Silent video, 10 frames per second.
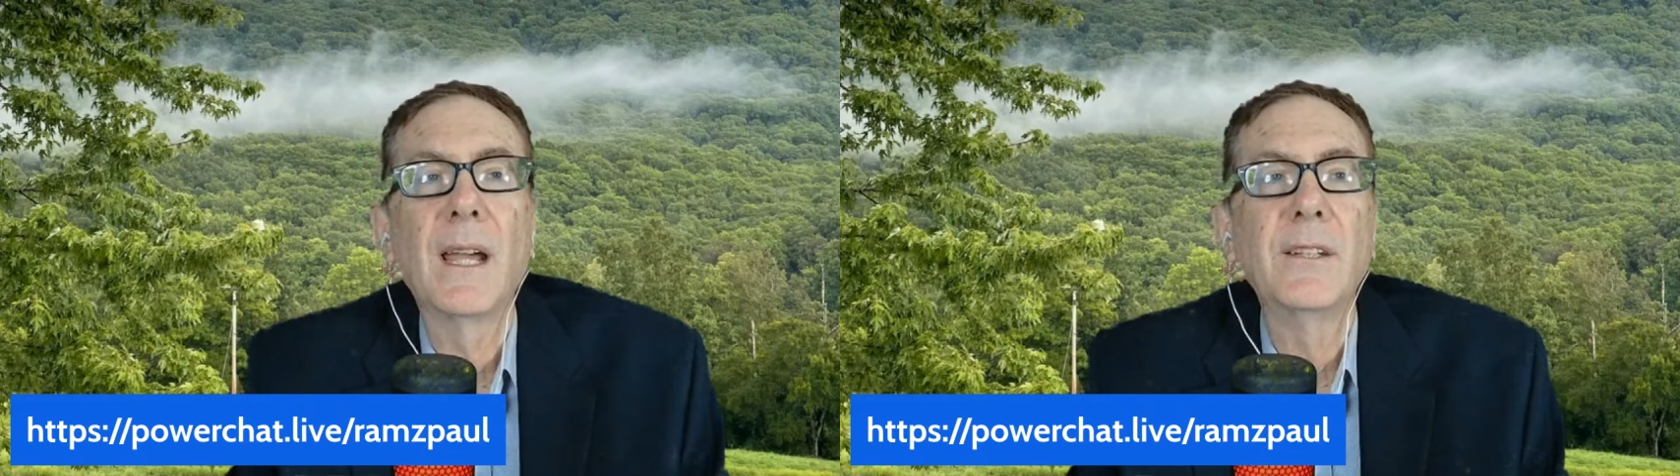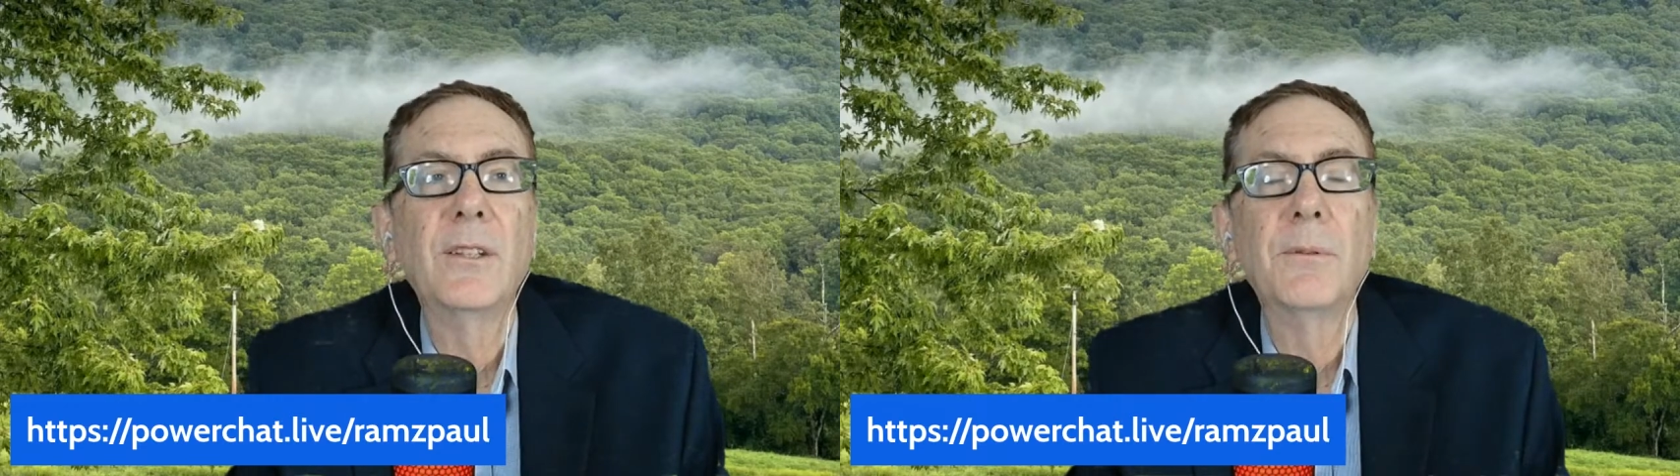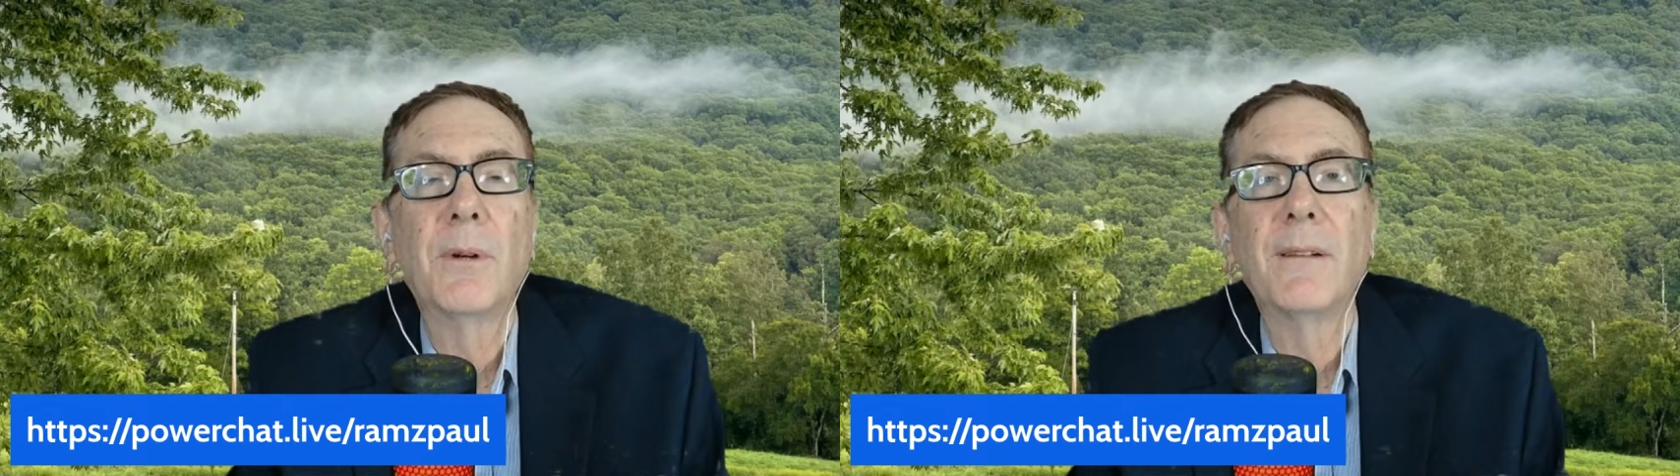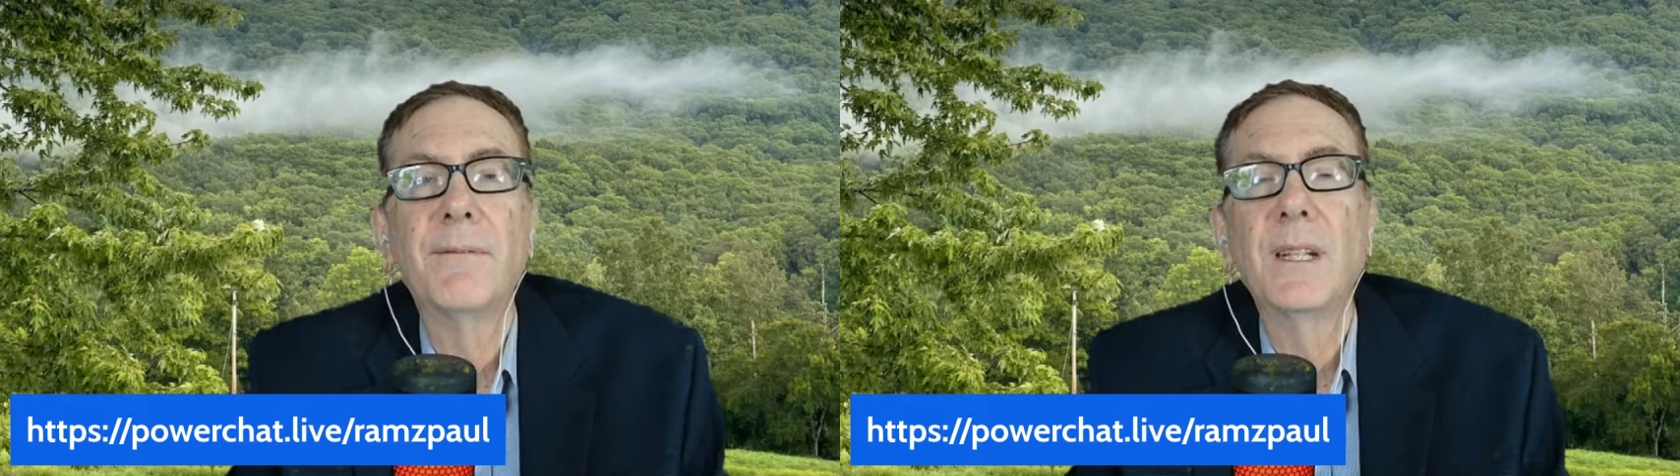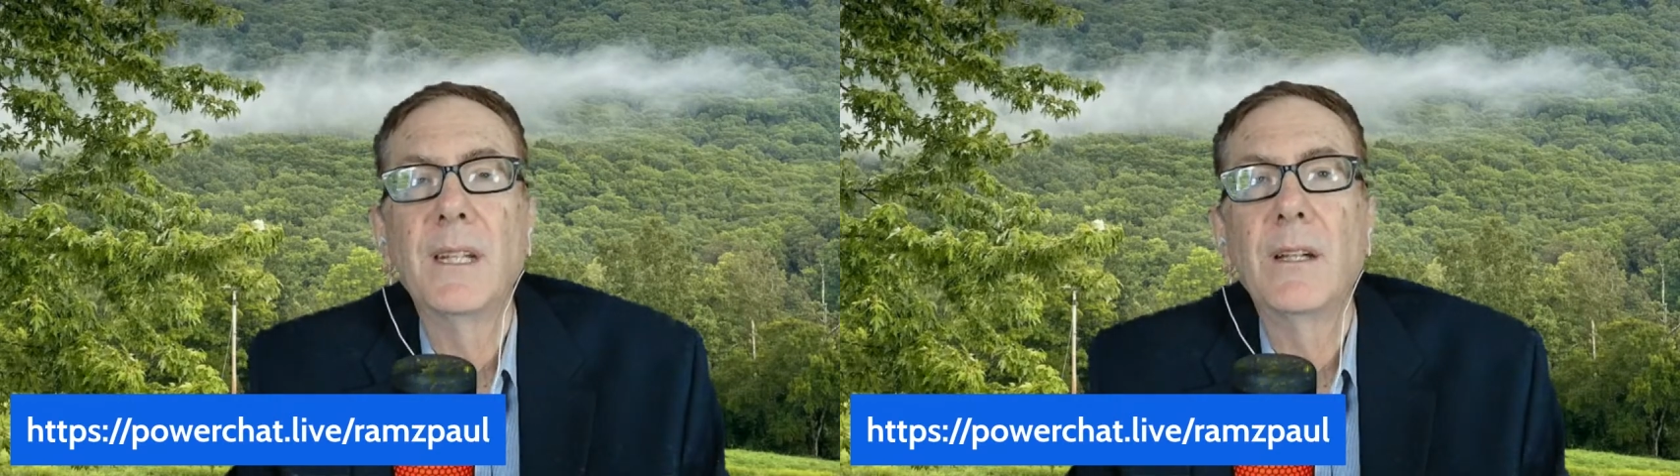I do a
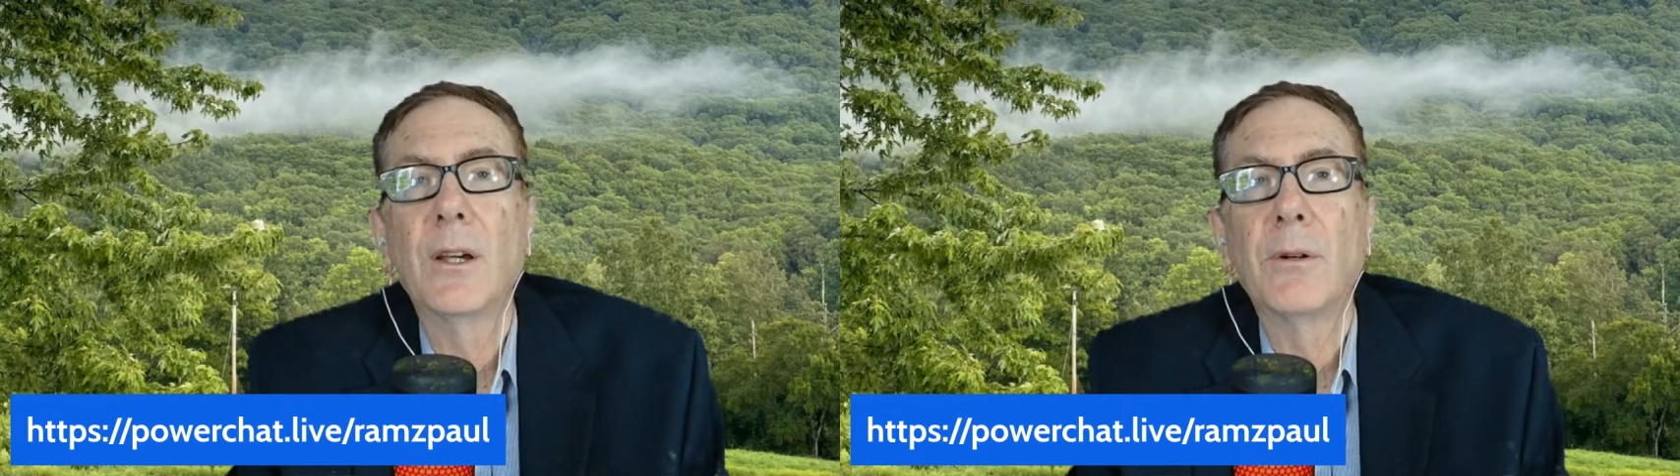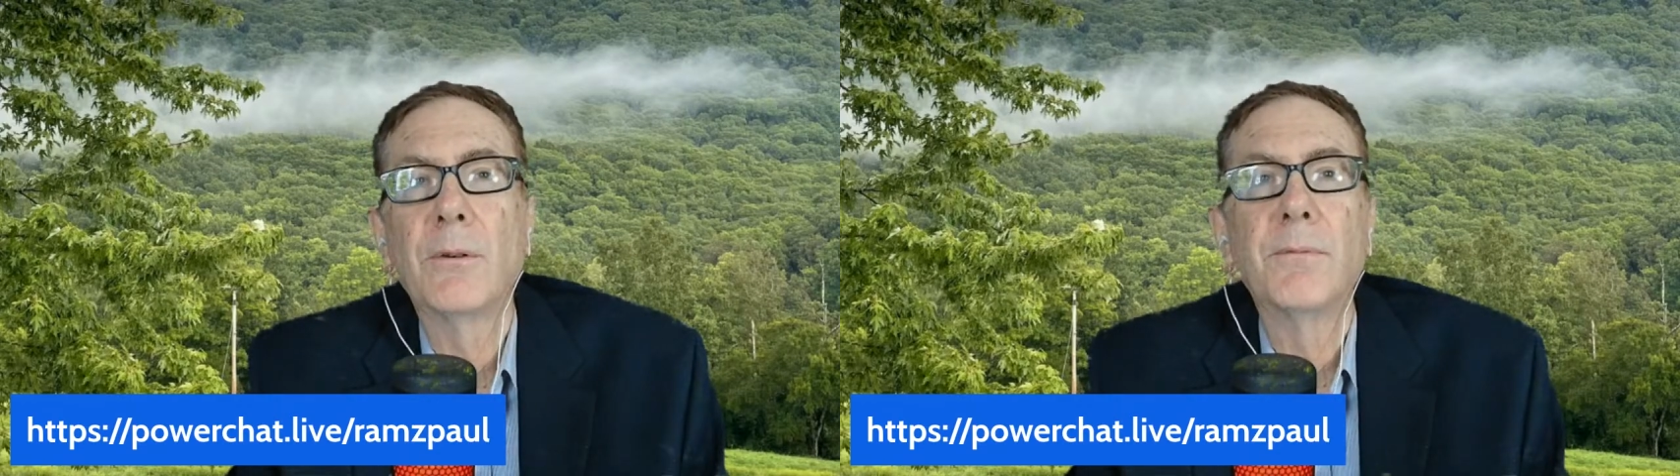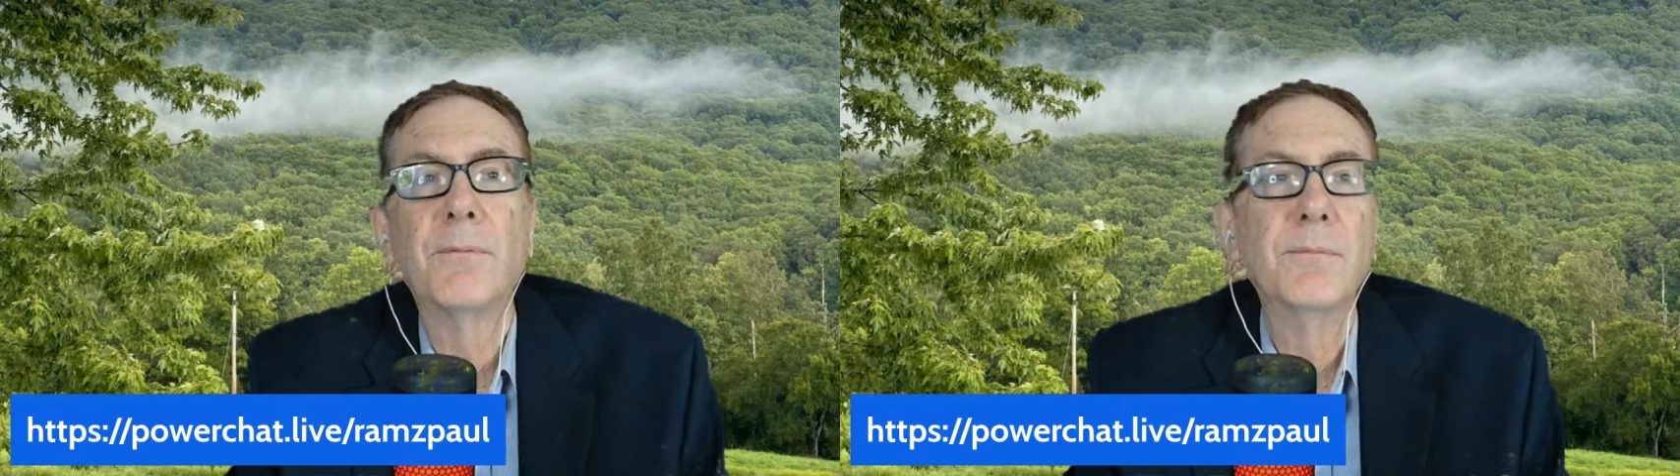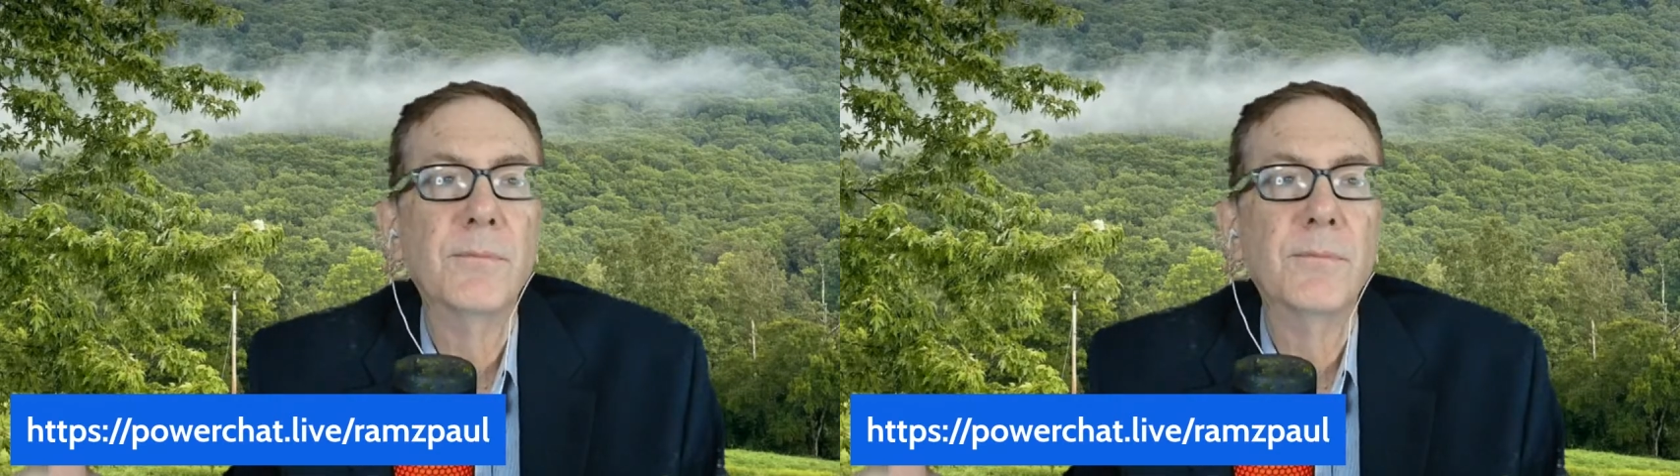video